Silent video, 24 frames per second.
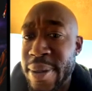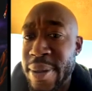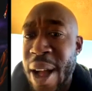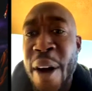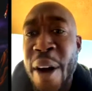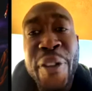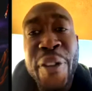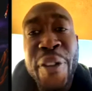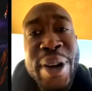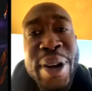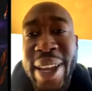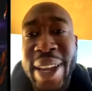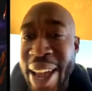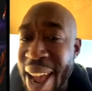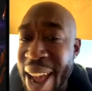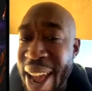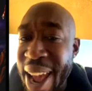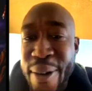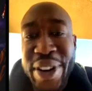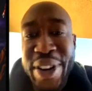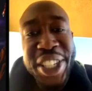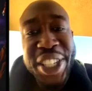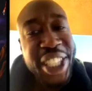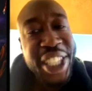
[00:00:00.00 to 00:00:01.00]
I'm from
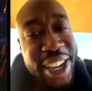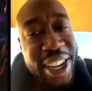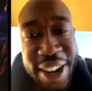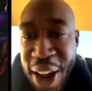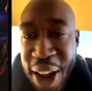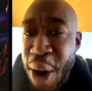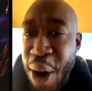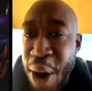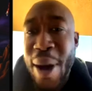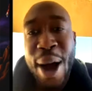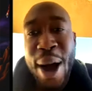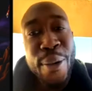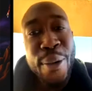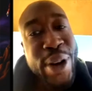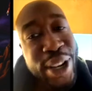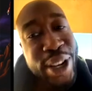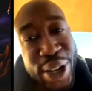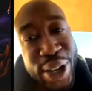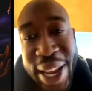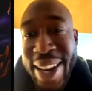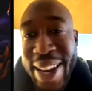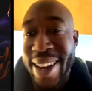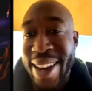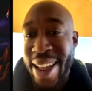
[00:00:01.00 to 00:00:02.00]
Gary. She know how we
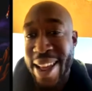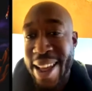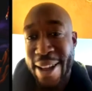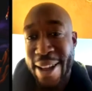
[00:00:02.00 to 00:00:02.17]
get down.